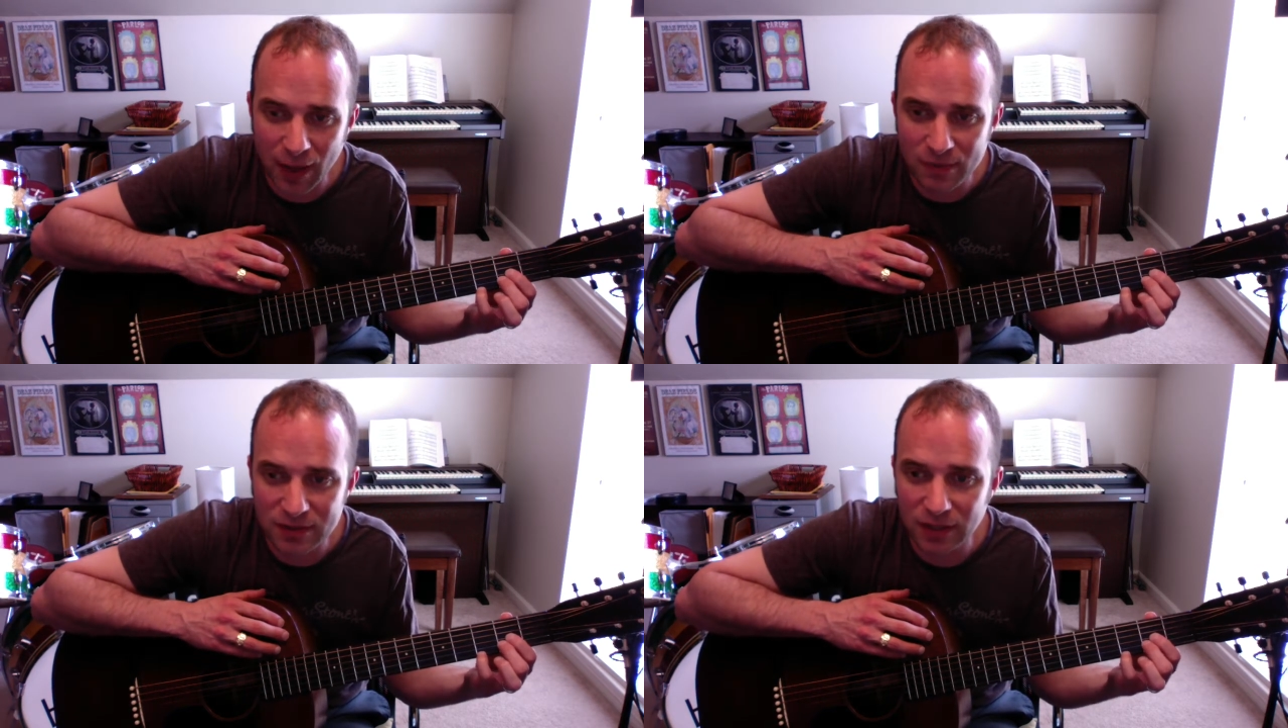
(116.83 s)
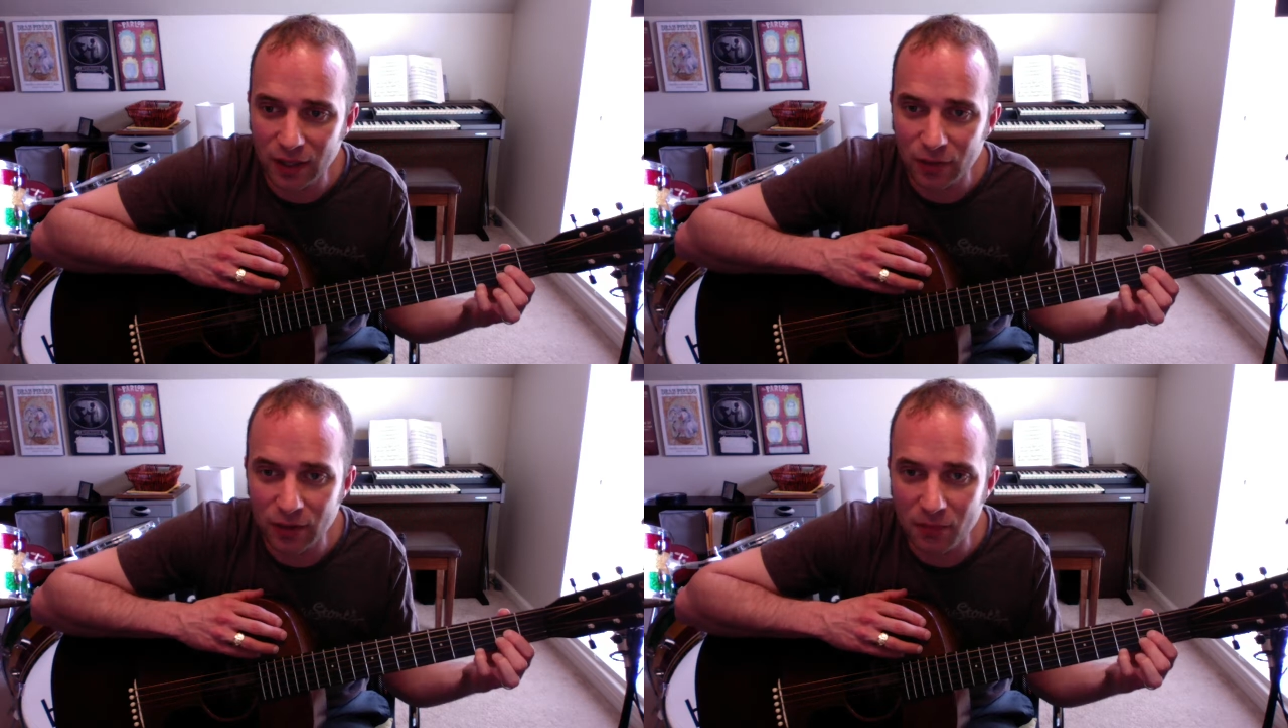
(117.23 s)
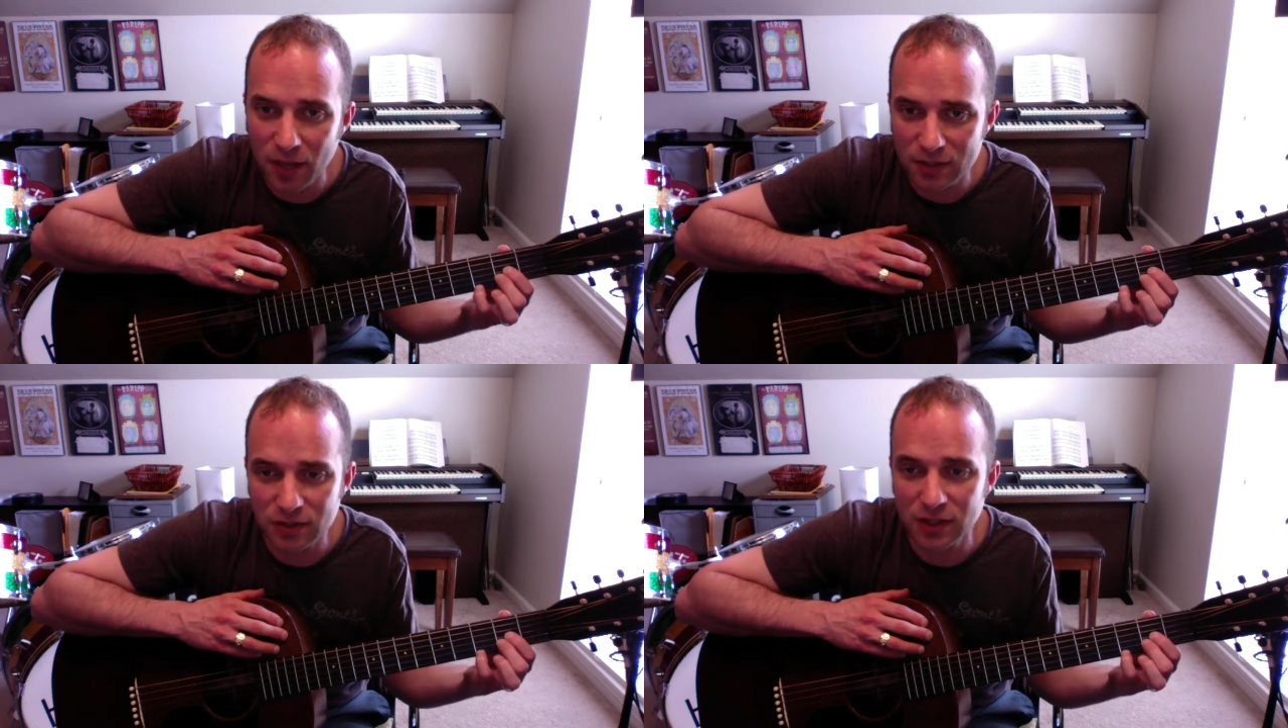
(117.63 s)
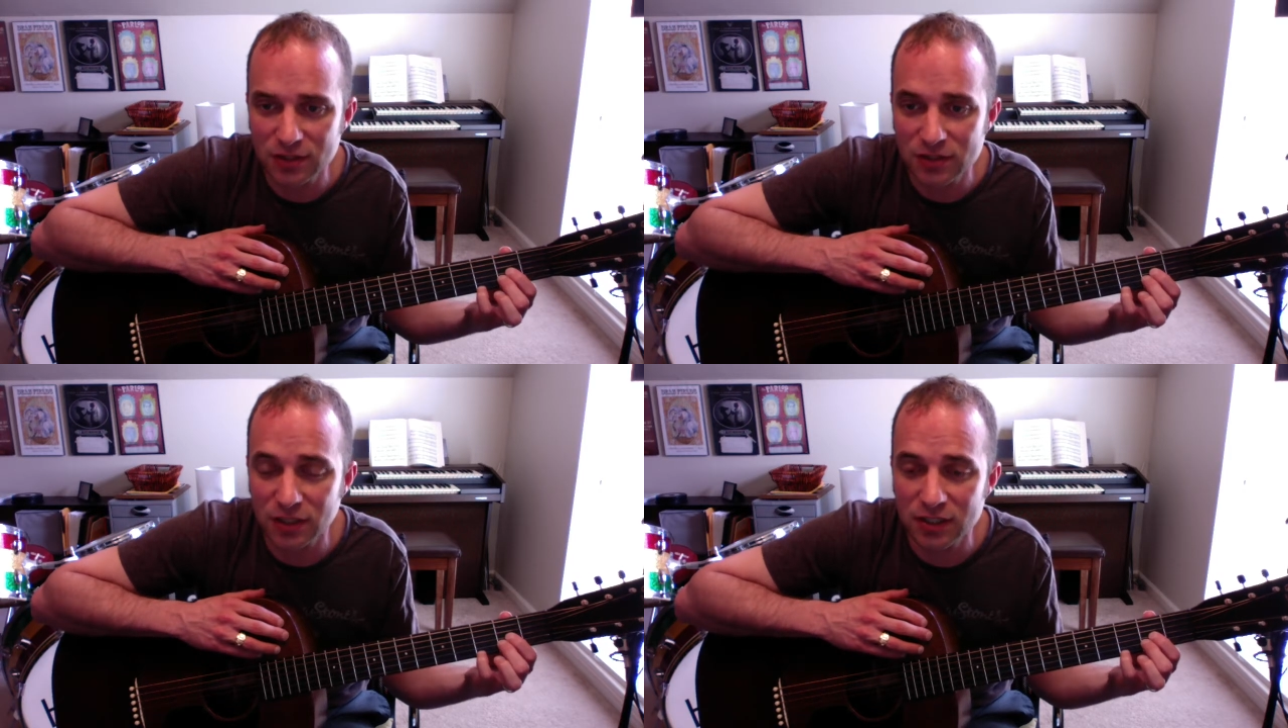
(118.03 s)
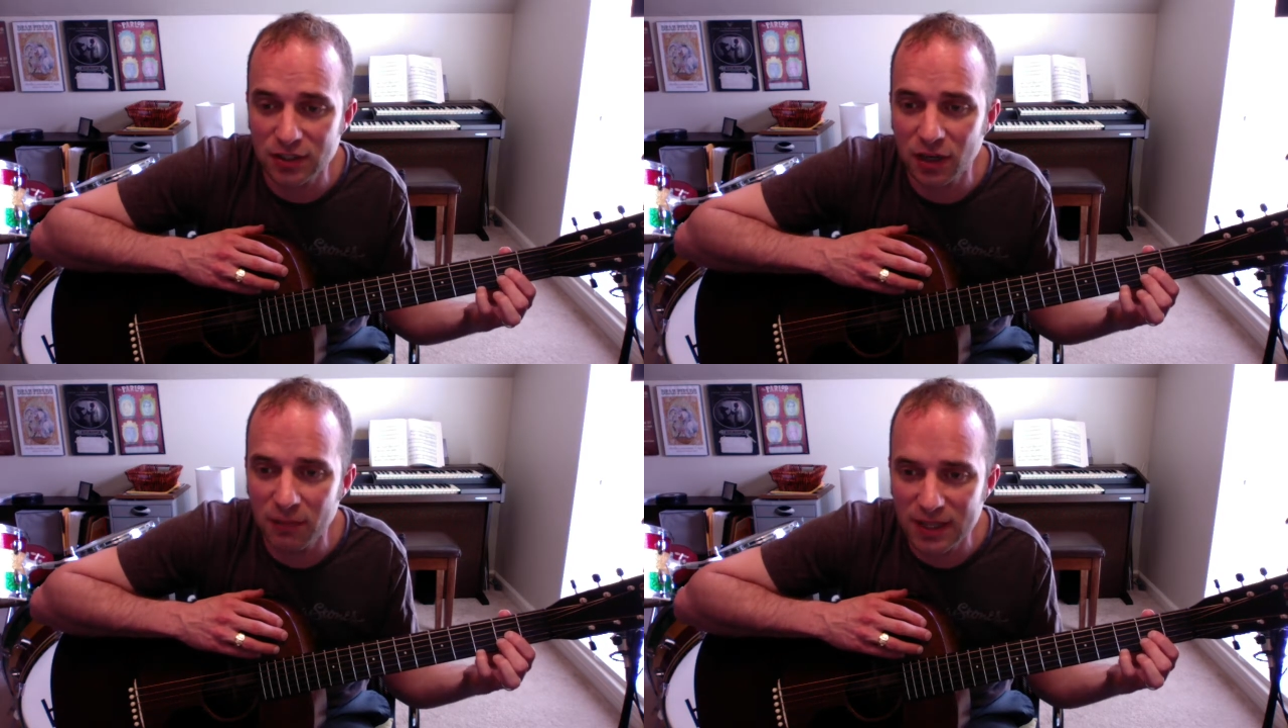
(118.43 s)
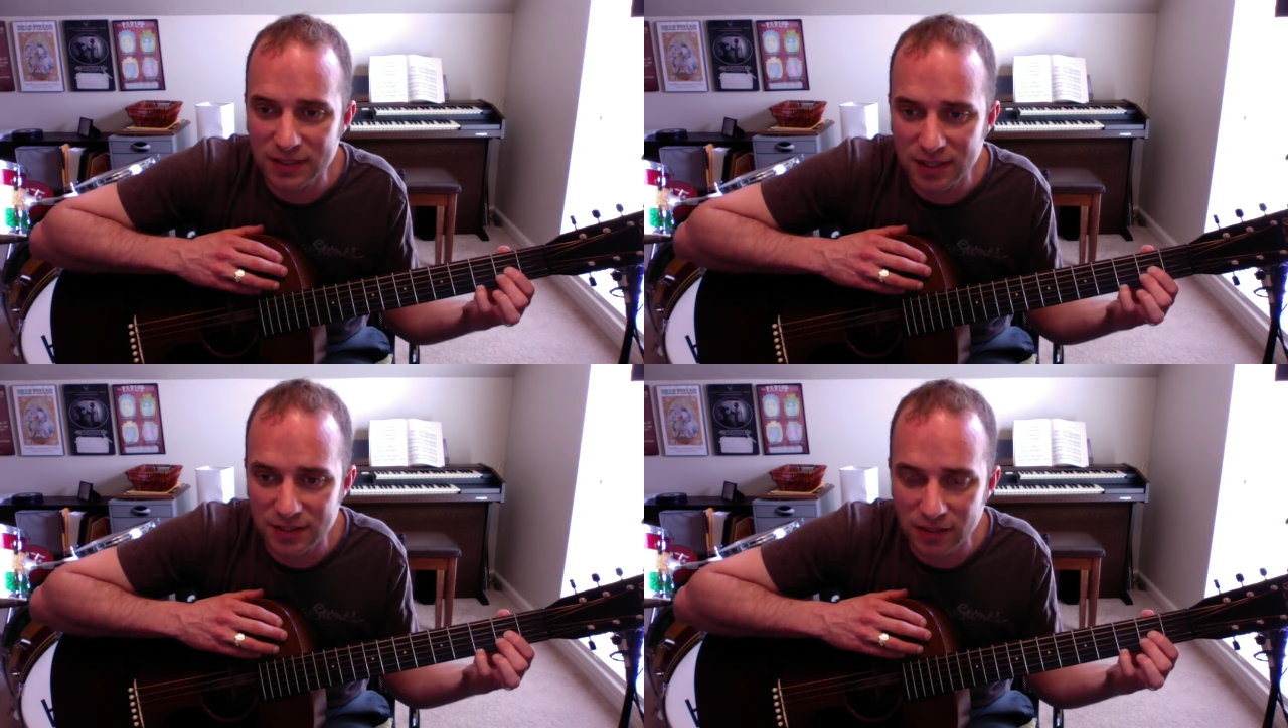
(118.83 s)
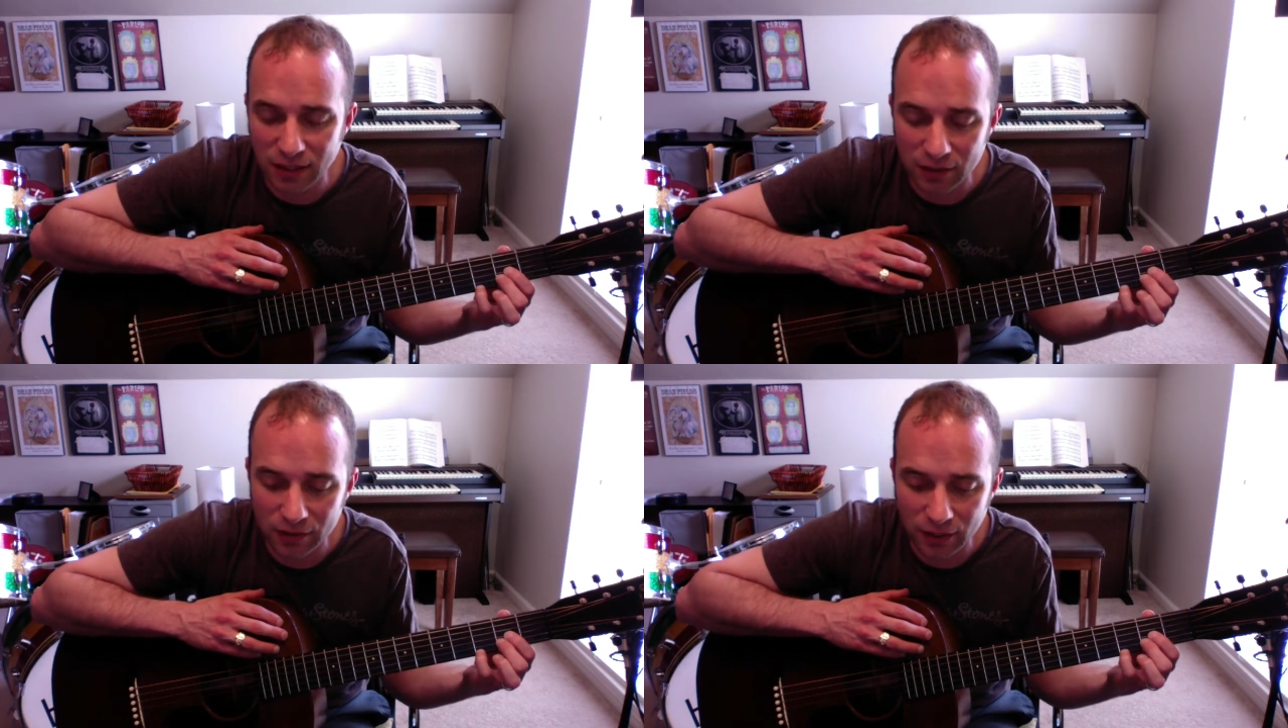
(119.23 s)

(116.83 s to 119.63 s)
happens later in the measure, and it's going to make sense later.